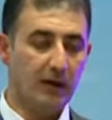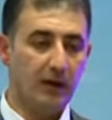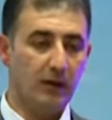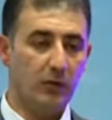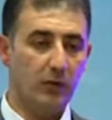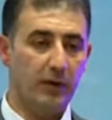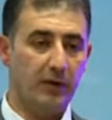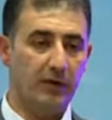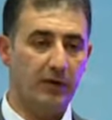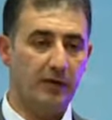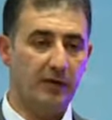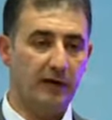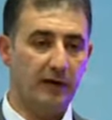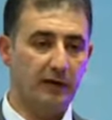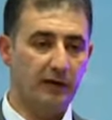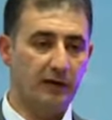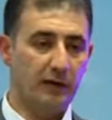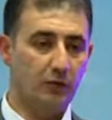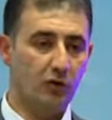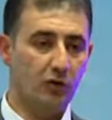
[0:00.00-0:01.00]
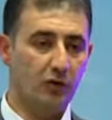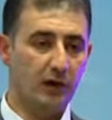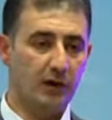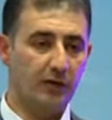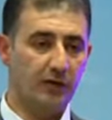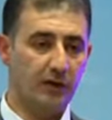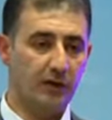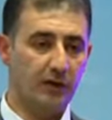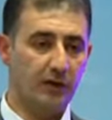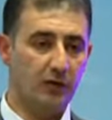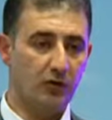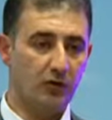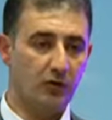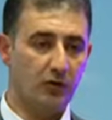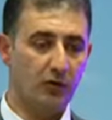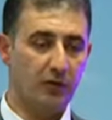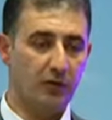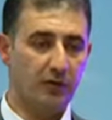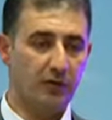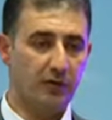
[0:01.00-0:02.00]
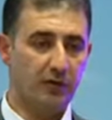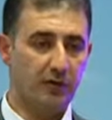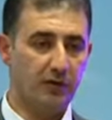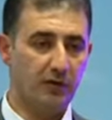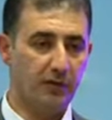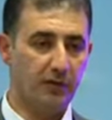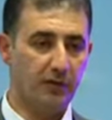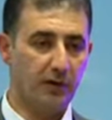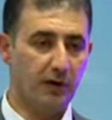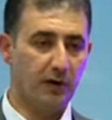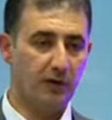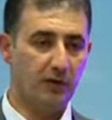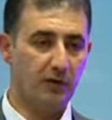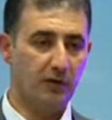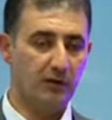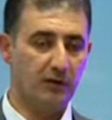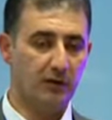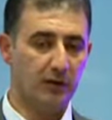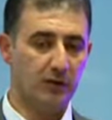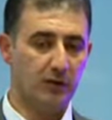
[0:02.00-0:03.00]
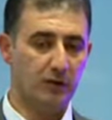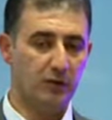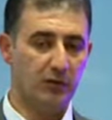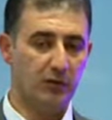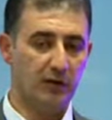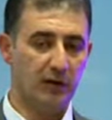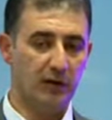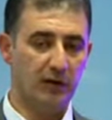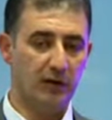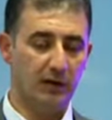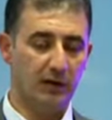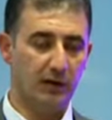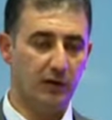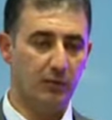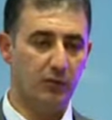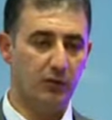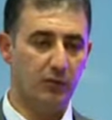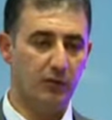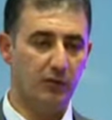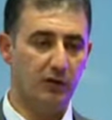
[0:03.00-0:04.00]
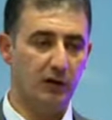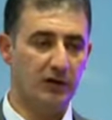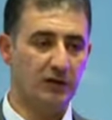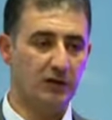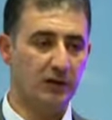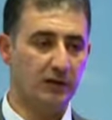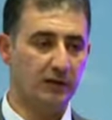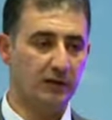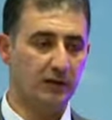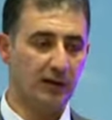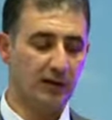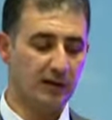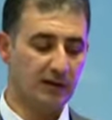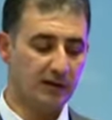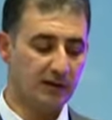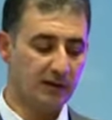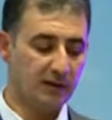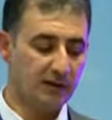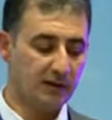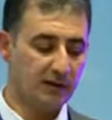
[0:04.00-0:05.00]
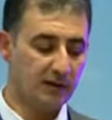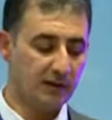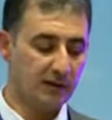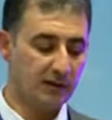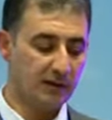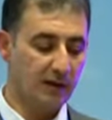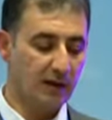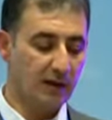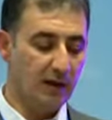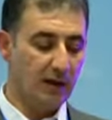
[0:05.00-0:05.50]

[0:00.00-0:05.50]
with the demographic growth according to the population in the last census,